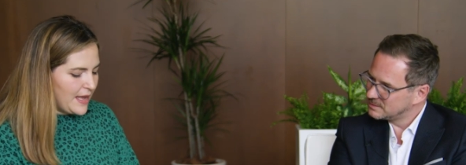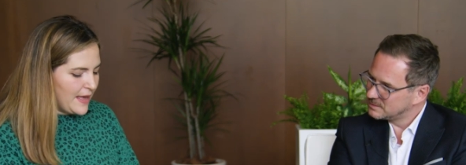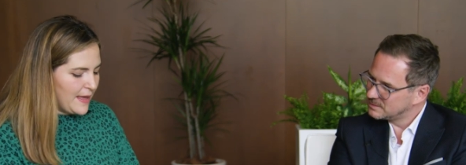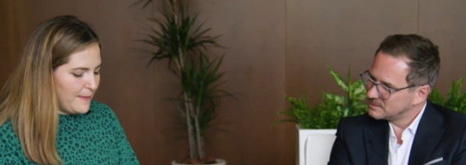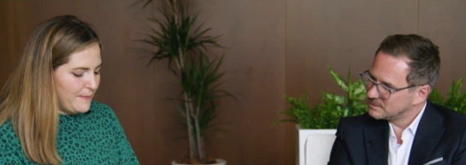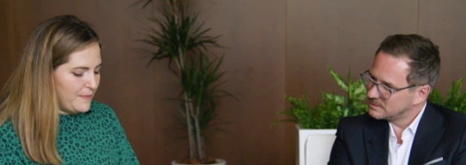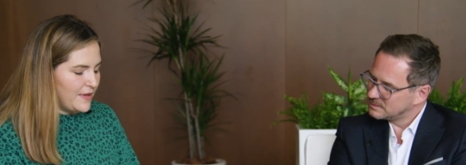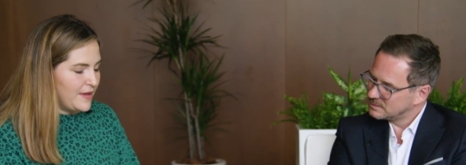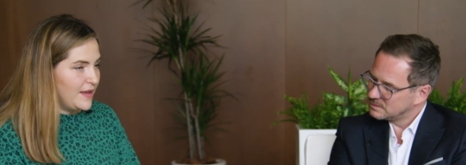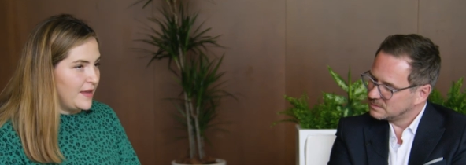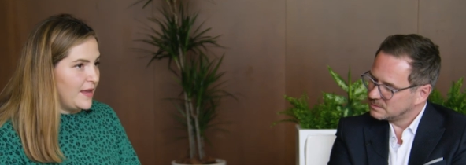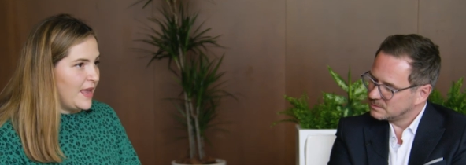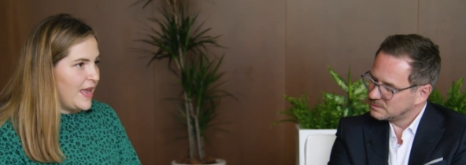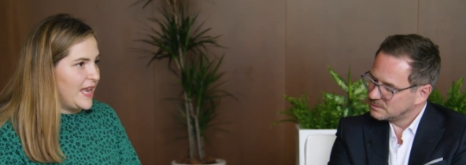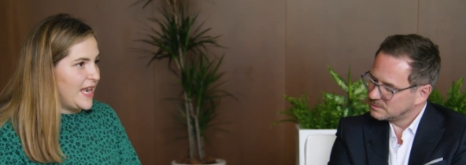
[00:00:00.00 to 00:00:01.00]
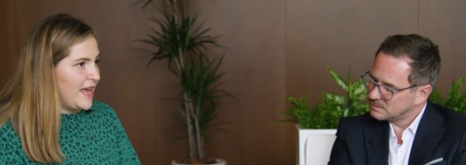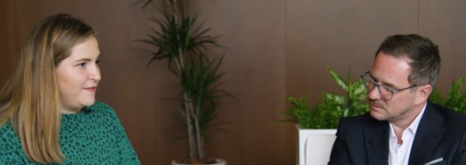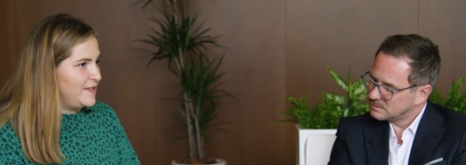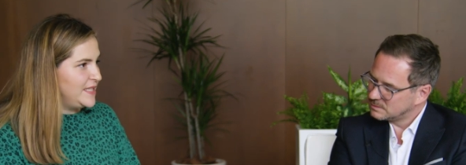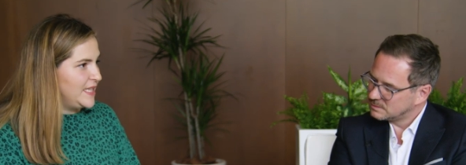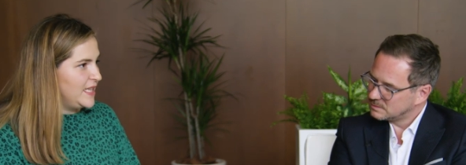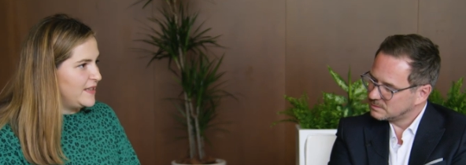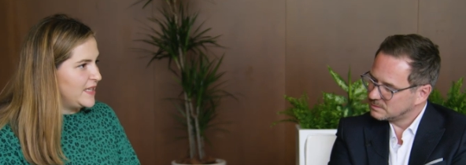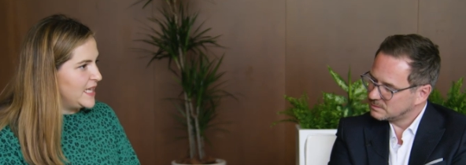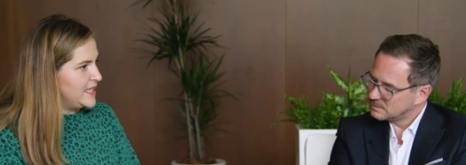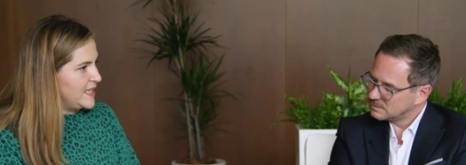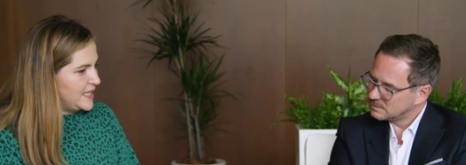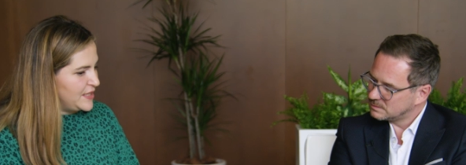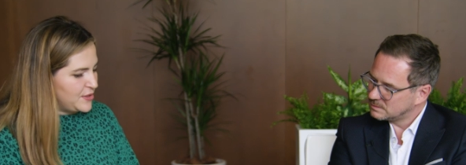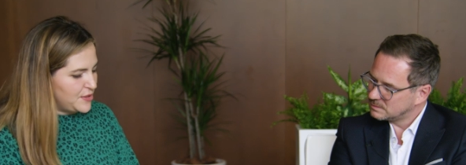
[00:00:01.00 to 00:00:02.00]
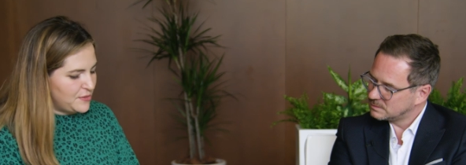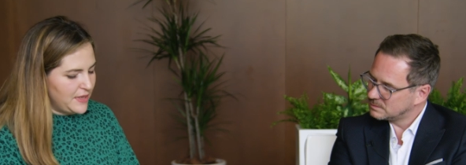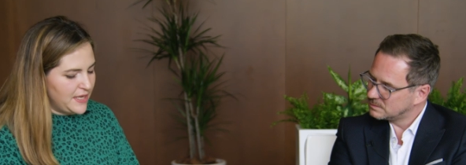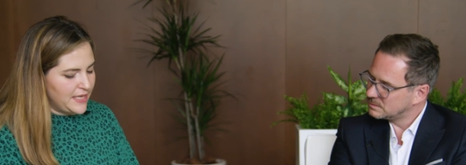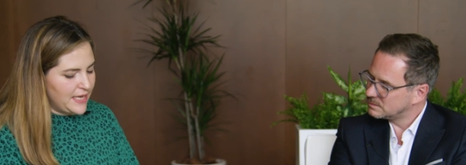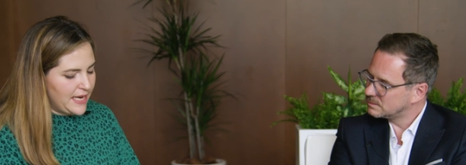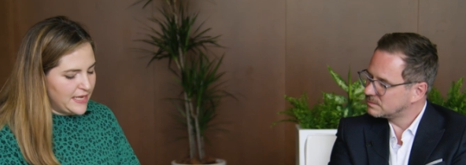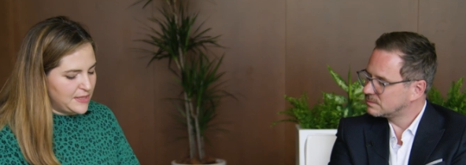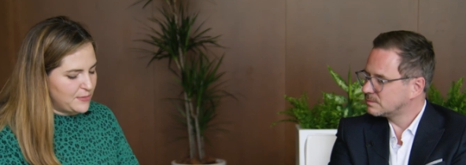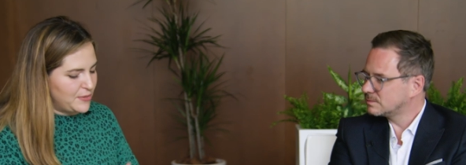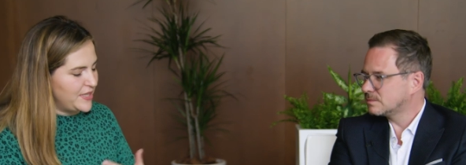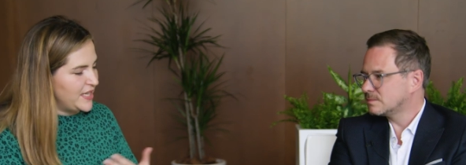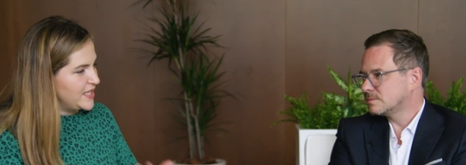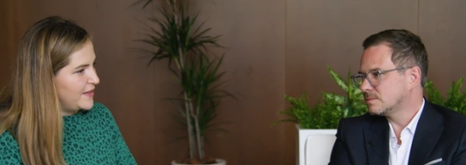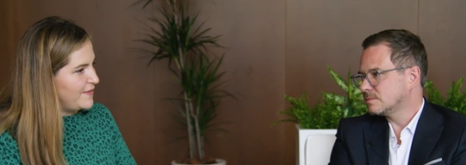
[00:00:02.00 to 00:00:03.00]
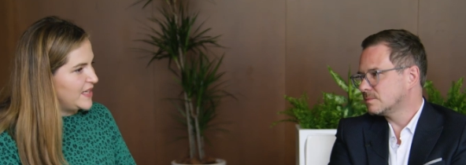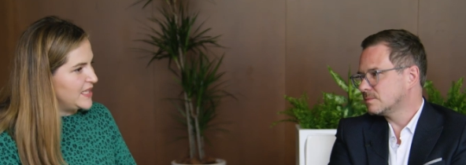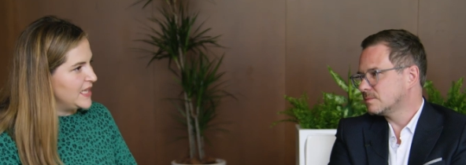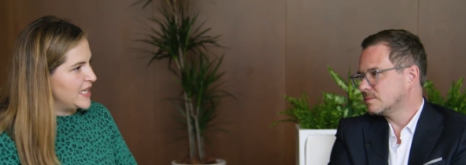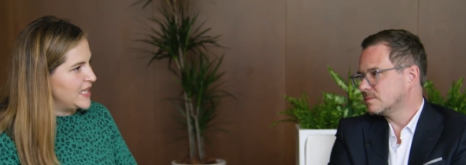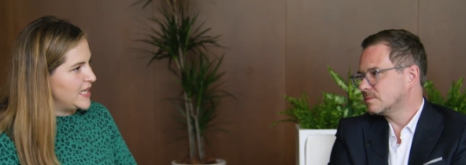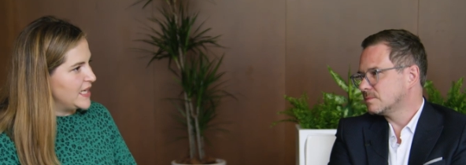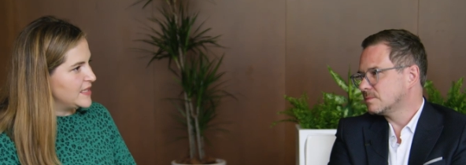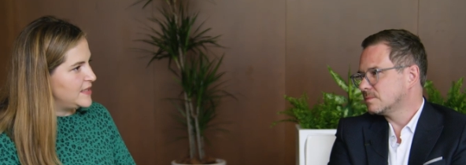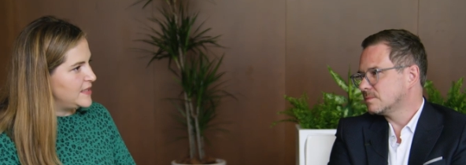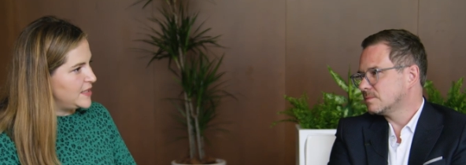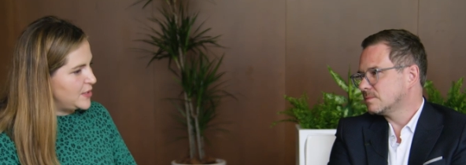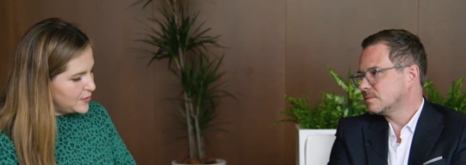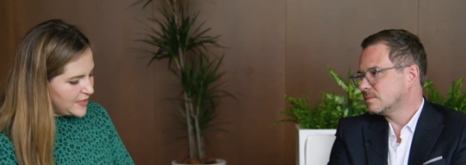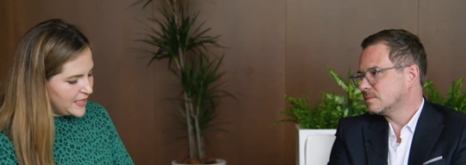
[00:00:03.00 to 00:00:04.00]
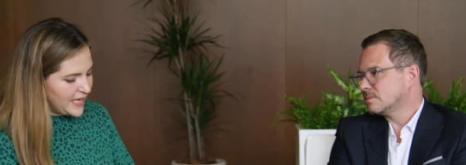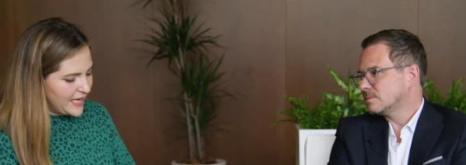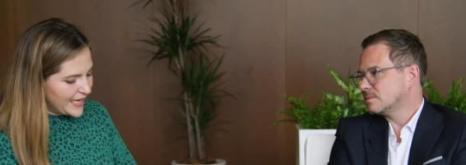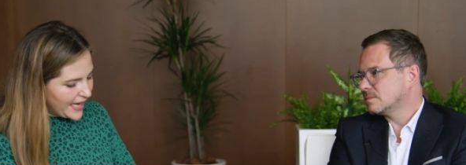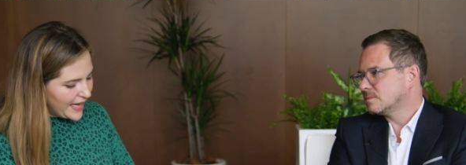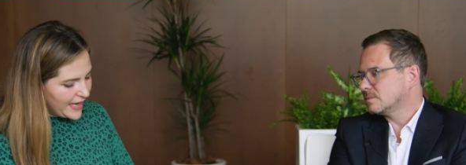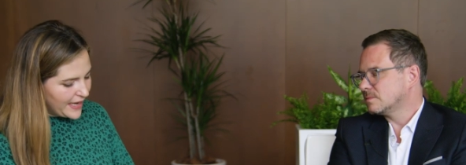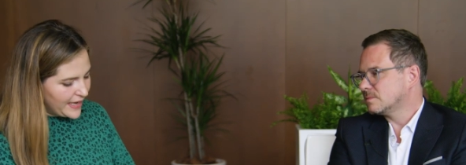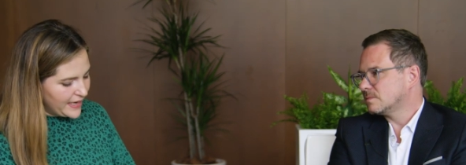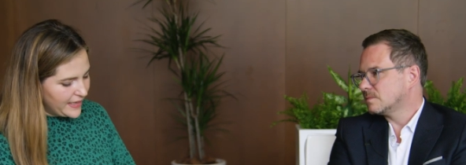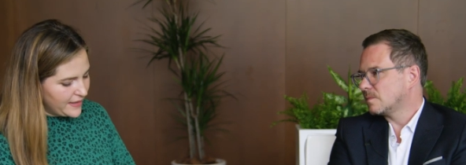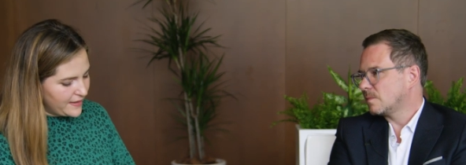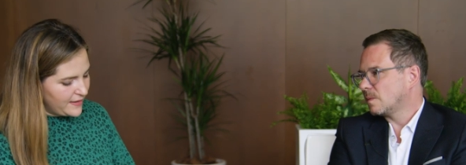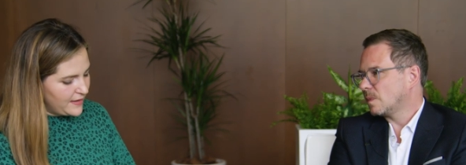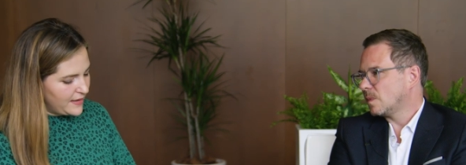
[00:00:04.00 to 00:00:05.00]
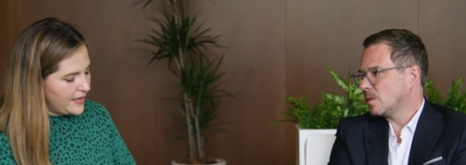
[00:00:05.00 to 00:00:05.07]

Speaker 1: Um, and I've seen in the industry that predictive analytics using AI